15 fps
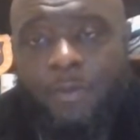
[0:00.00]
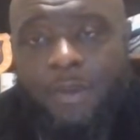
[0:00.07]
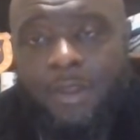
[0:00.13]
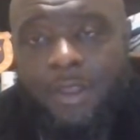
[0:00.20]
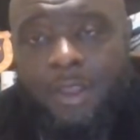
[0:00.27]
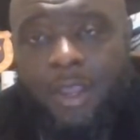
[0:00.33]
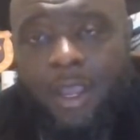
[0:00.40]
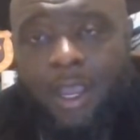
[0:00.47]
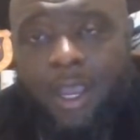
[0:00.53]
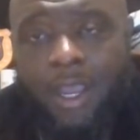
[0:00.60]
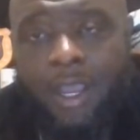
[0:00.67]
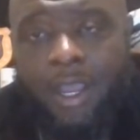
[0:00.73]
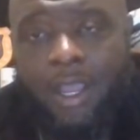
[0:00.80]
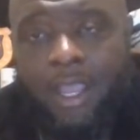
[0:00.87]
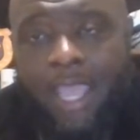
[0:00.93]

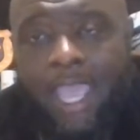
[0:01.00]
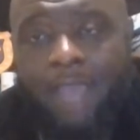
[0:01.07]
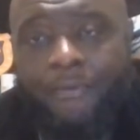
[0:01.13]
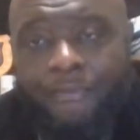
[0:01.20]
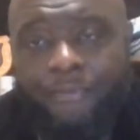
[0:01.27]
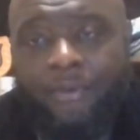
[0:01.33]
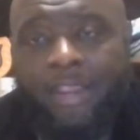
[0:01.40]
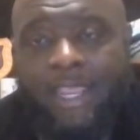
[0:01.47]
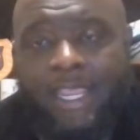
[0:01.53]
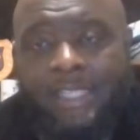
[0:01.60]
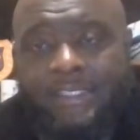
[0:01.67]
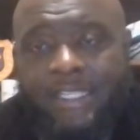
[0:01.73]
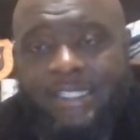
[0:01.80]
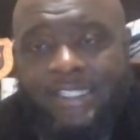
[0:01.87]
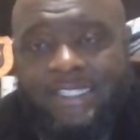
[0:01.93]
have friends that
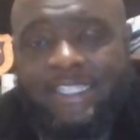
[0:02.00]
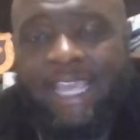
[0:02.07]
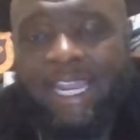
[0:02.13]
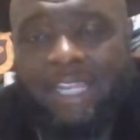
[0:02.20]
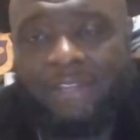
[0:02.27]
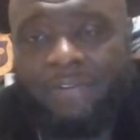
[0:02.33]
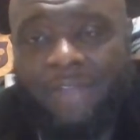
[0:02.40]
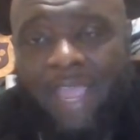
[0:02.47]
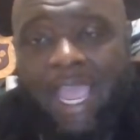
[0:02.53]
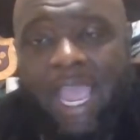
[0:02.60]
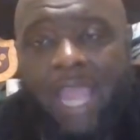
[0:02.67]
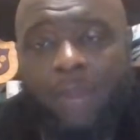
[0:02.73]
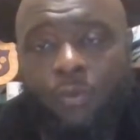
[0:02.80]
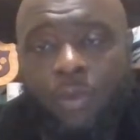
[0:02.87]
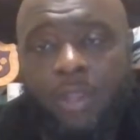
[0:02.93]
satisfied
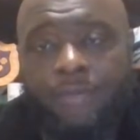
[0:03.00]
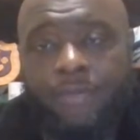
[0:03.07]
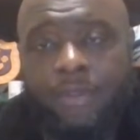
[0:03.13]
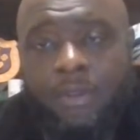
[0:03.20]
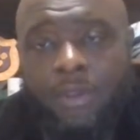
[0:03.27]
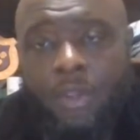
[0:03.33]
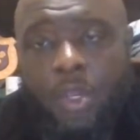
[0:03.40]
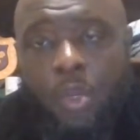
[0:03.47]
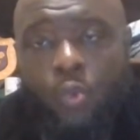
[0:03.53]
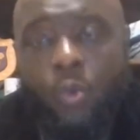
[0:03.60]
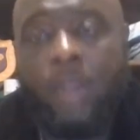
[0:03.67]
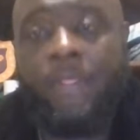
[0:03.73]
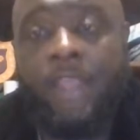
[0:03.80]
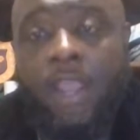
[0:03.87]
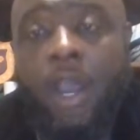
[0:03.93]
with where
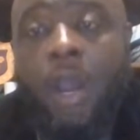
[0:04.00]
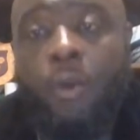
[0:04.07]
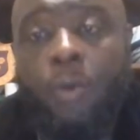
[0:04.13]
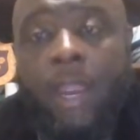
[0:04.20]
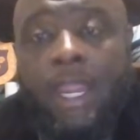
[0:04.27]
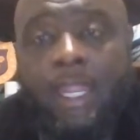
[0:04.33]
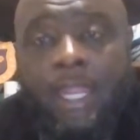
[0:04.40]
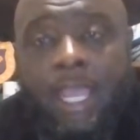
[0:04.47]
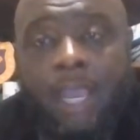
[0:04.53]
they are right now.